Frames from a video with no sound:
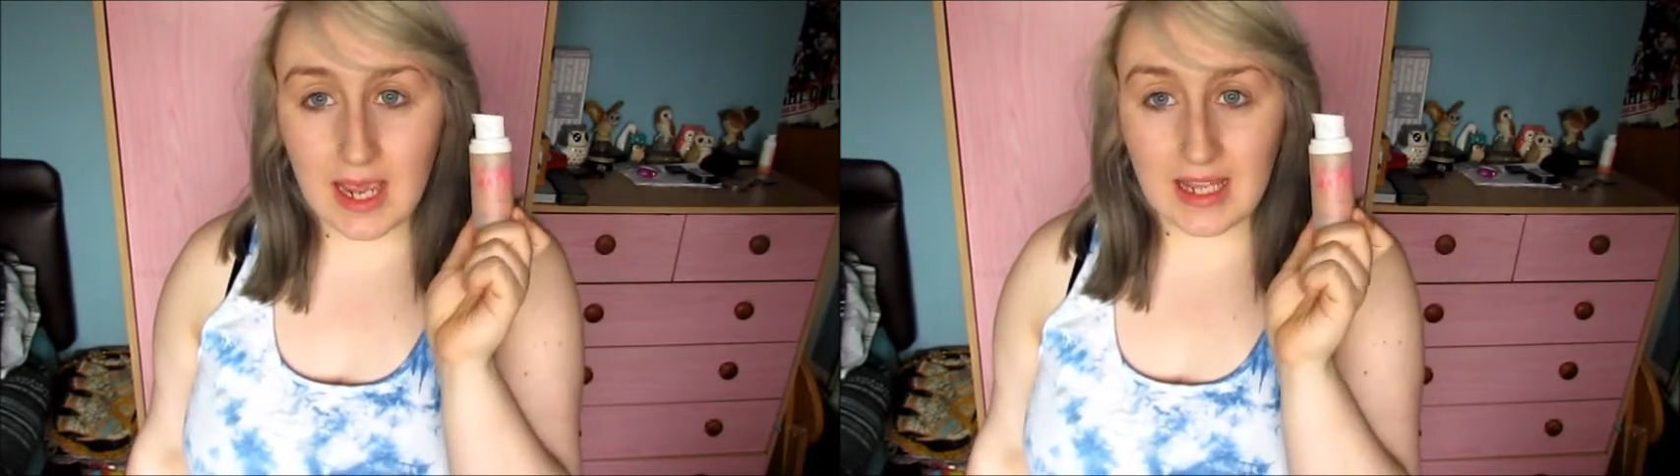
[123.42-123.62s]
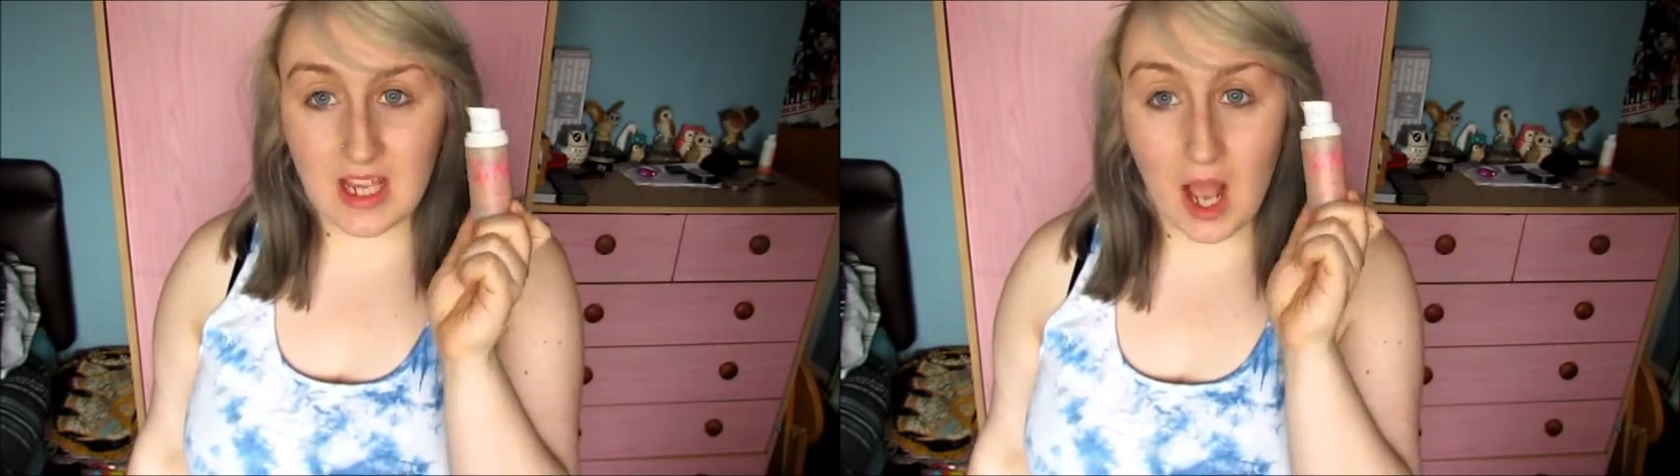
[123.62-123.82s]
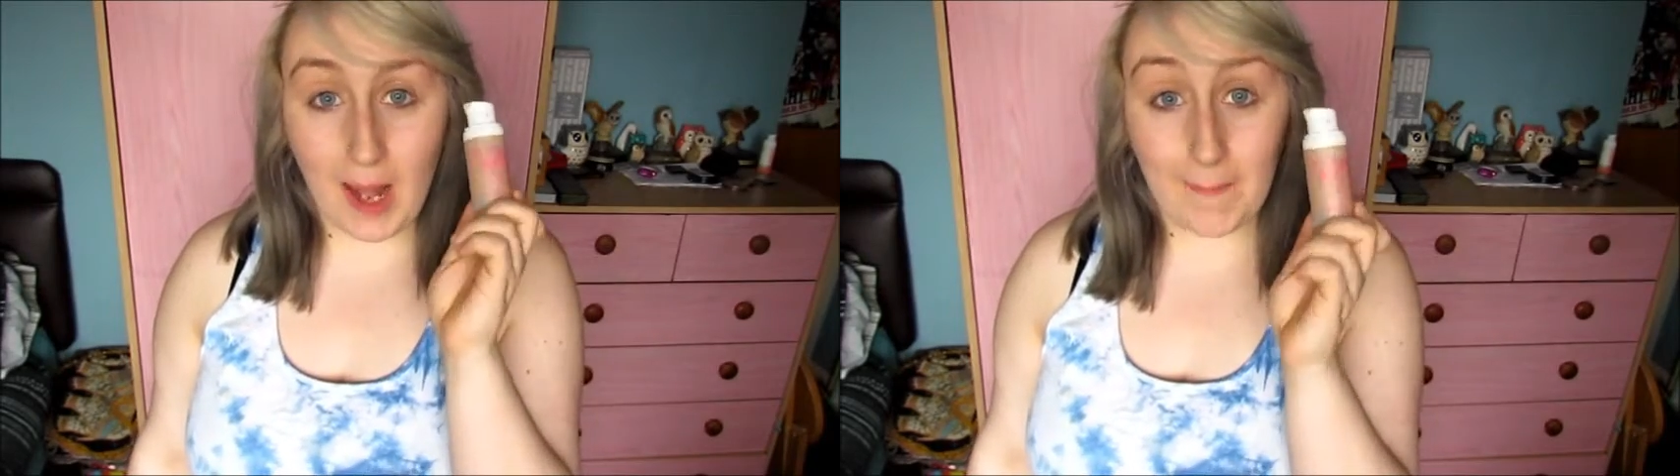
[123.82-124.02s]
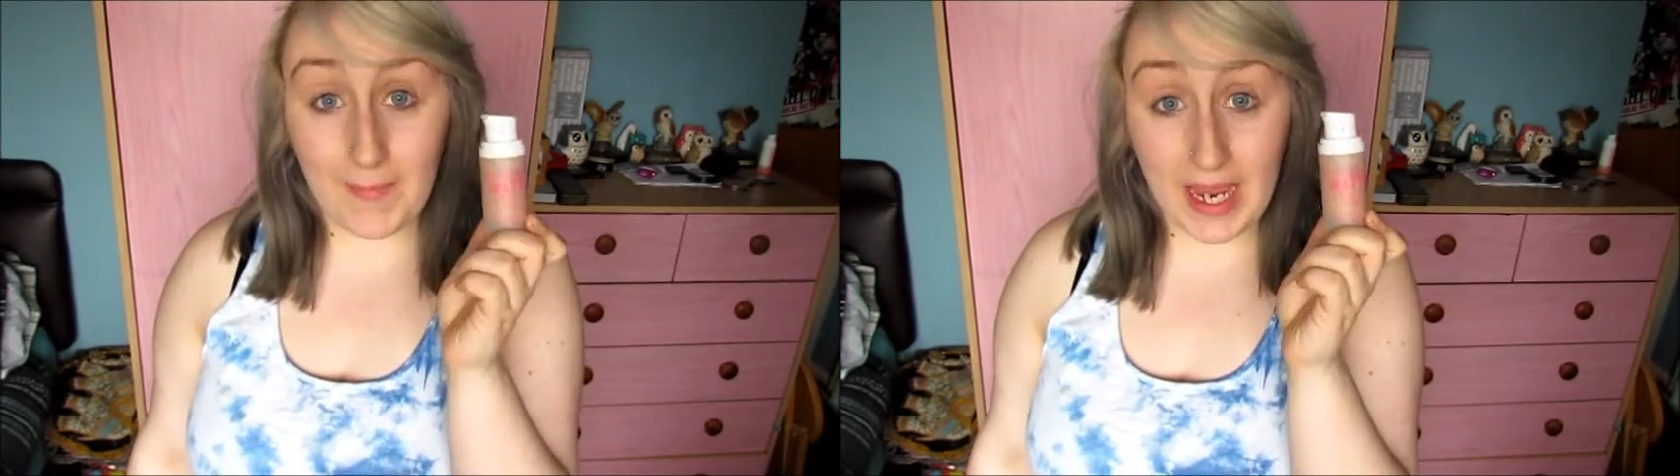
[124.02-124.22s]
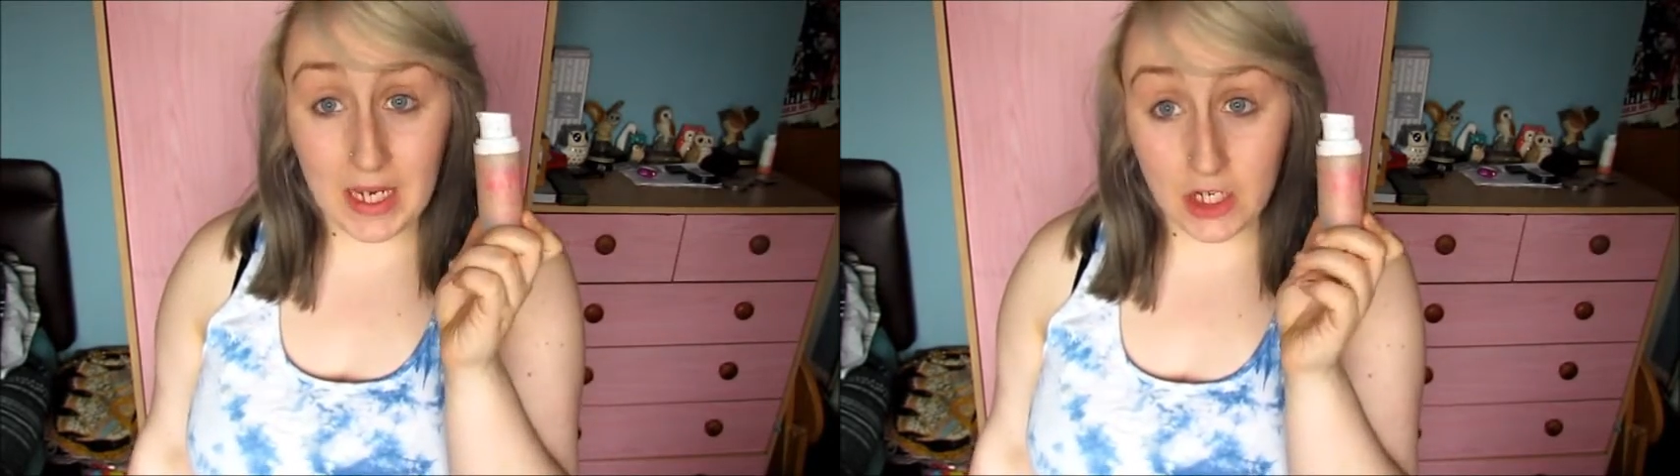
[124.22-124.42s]
in the colour
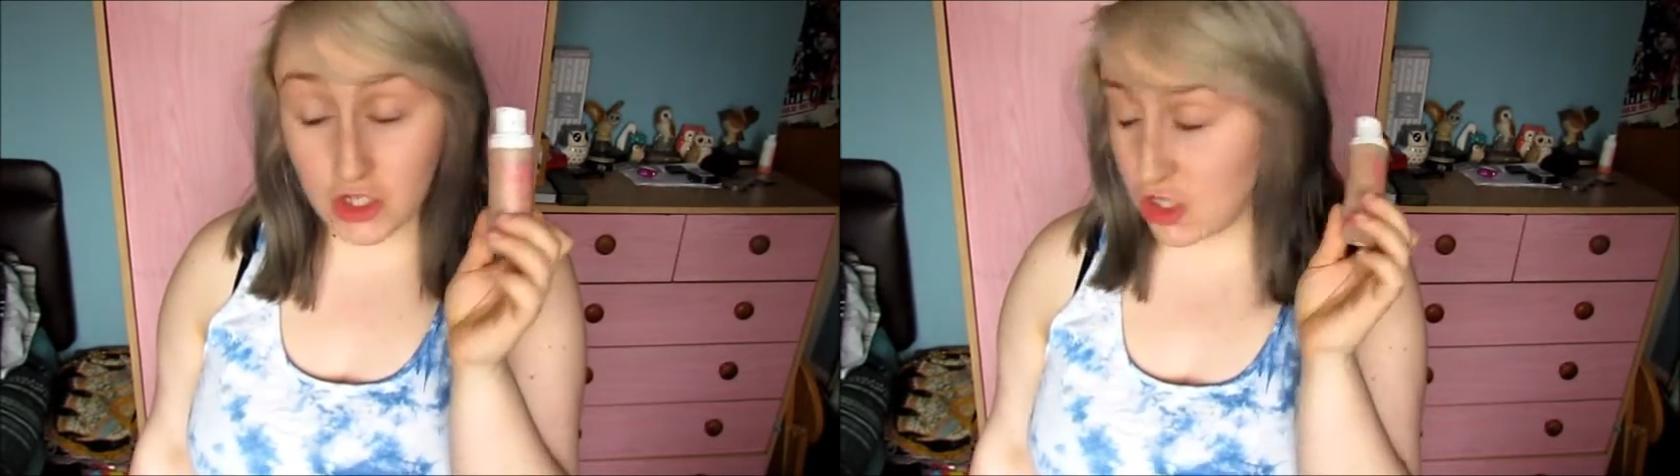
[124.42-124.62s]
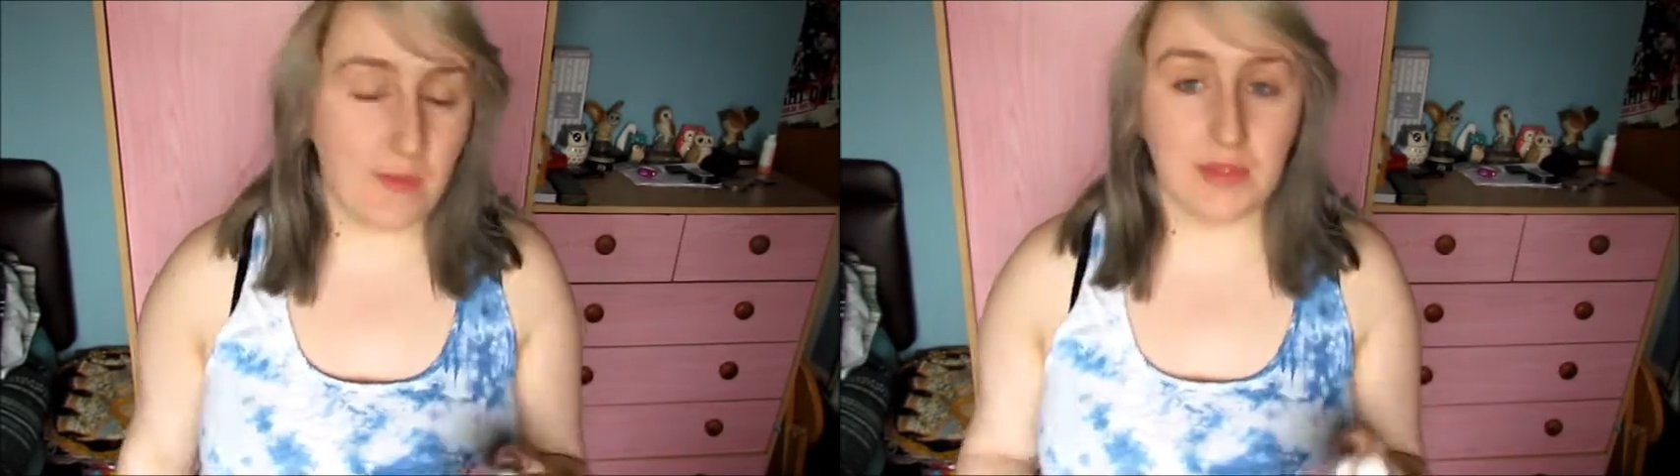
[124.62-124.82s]
beige.